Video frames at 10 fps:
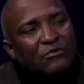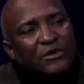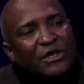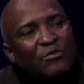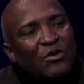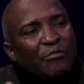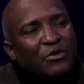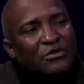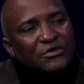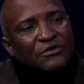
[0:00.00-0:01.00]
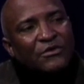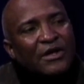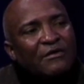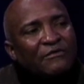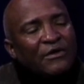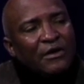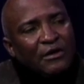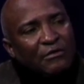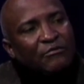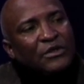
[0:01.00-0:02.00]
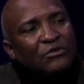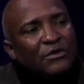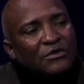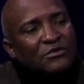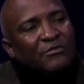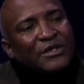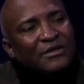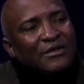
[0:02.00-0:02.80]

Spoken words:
What type of approach do you have between somebody